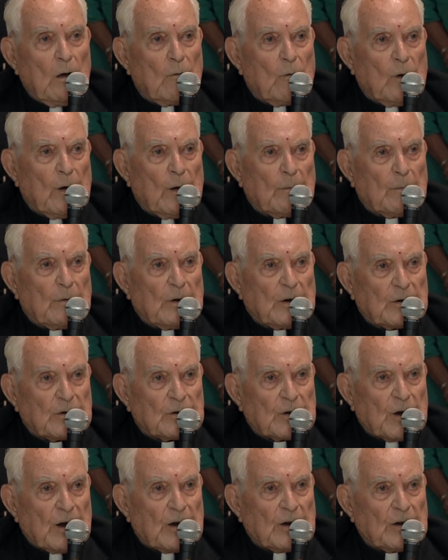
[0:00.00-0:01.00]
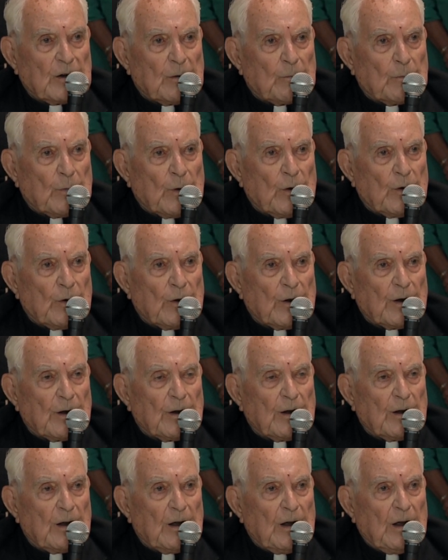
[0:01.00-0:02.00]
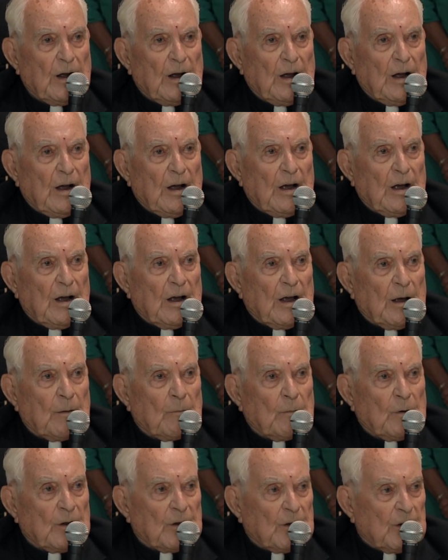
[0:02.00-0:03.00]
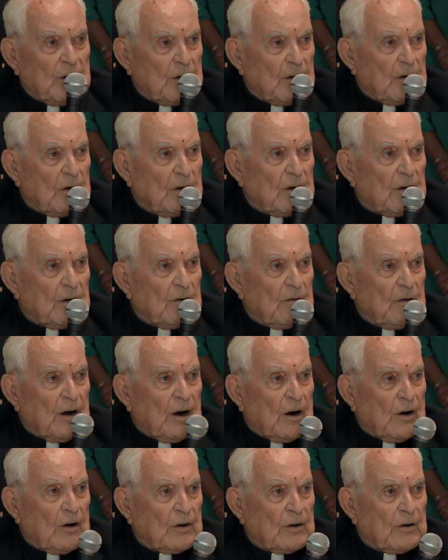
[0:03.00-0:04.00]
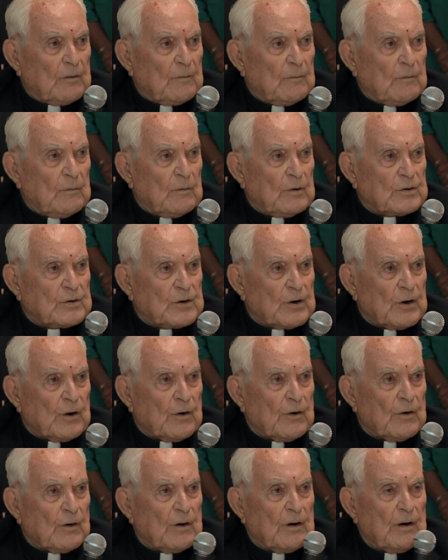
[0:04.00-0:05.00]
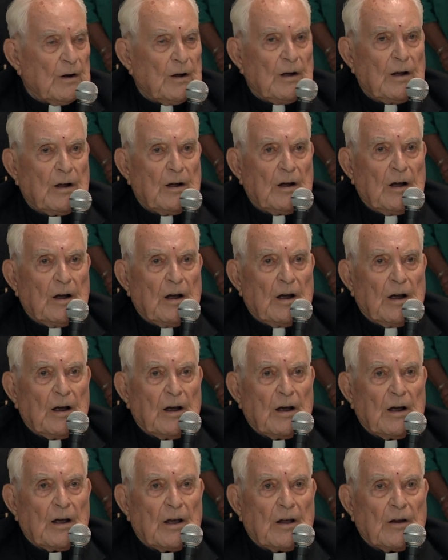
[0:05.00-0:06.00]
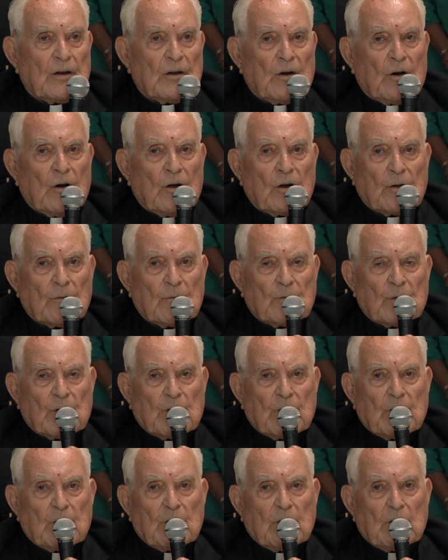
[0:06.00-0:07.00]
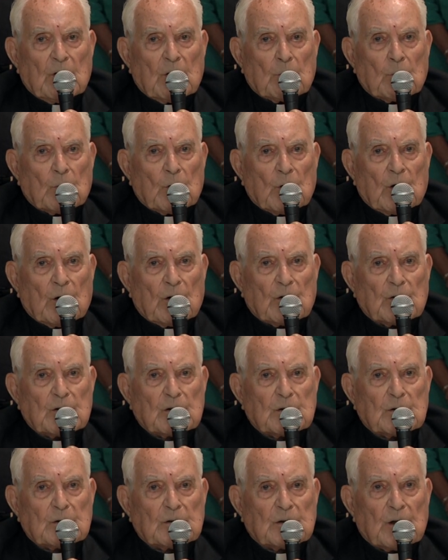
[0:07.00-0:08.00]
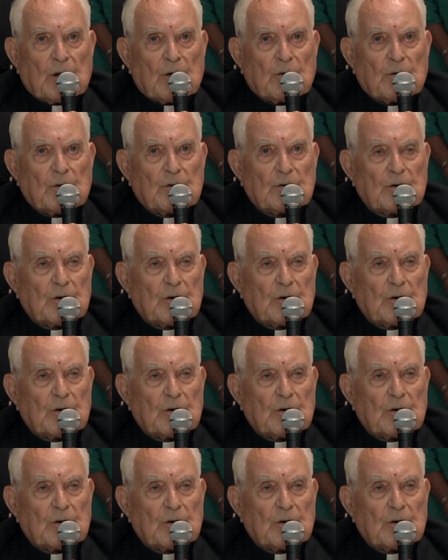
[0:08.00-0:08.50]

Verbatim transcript: we designed the building, and when the art was here and all of the liberal arts centers